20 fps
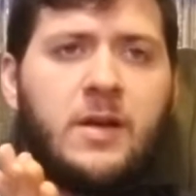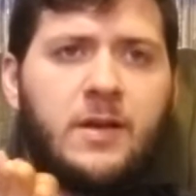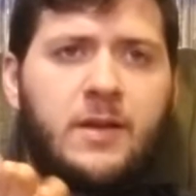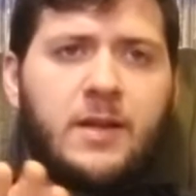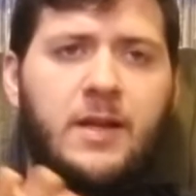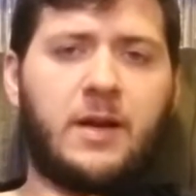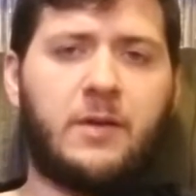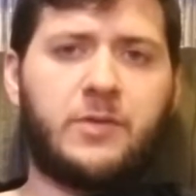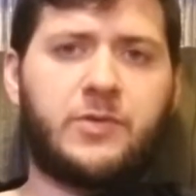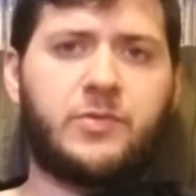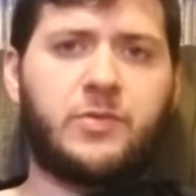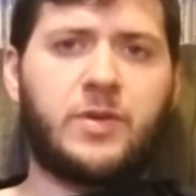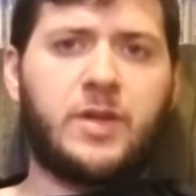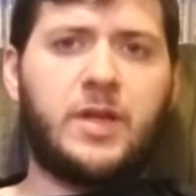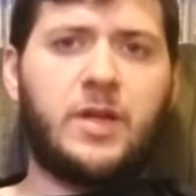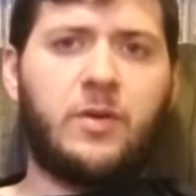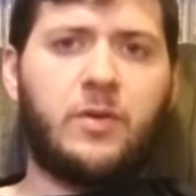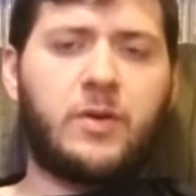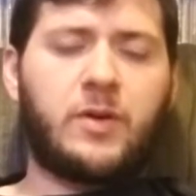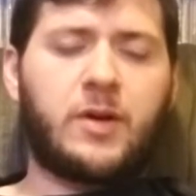that I was
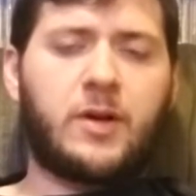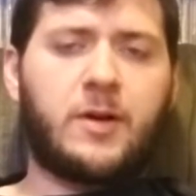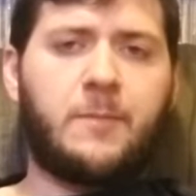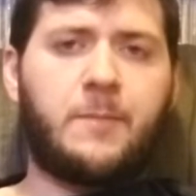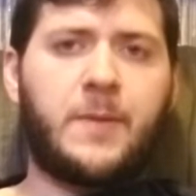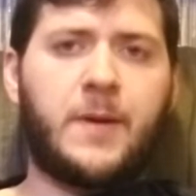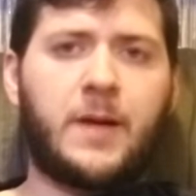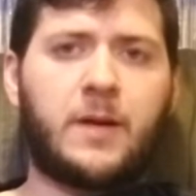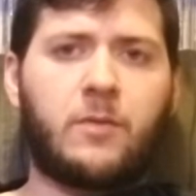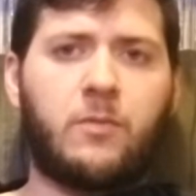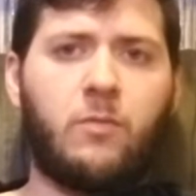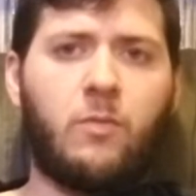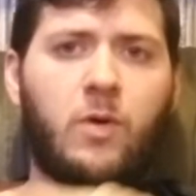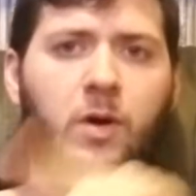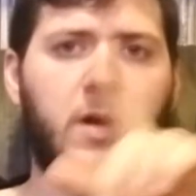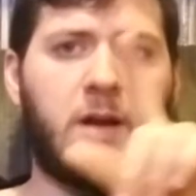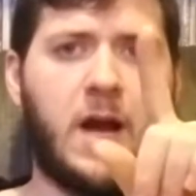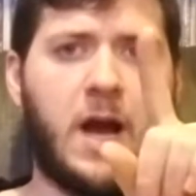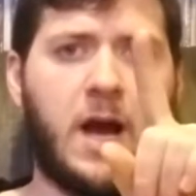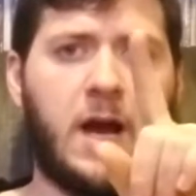really only going to pick
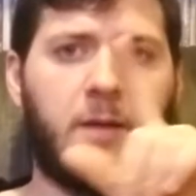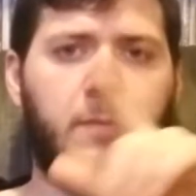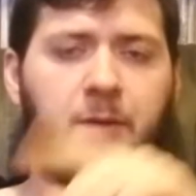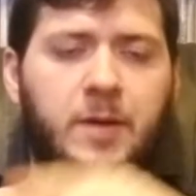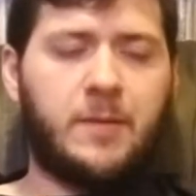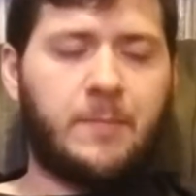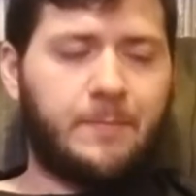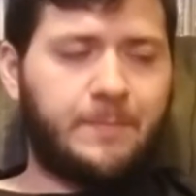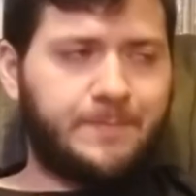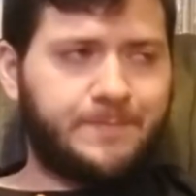one hobby,